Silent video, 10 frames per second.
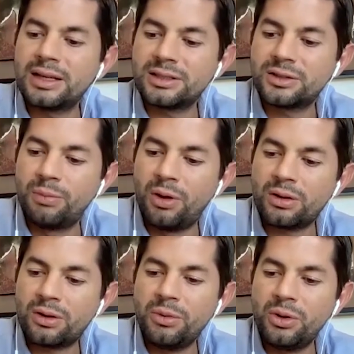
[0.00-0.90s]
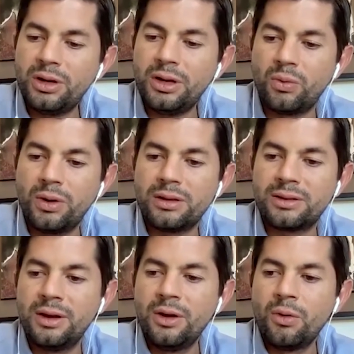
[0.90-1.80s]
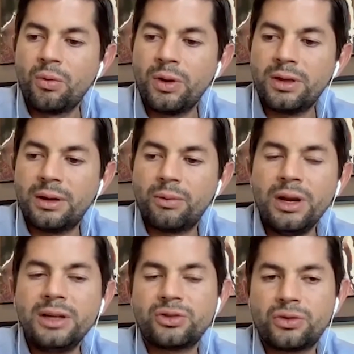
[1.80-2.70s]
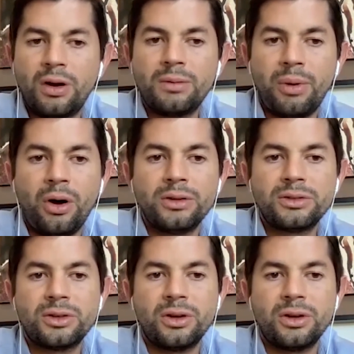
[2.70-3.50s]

a small community with a really strong bonds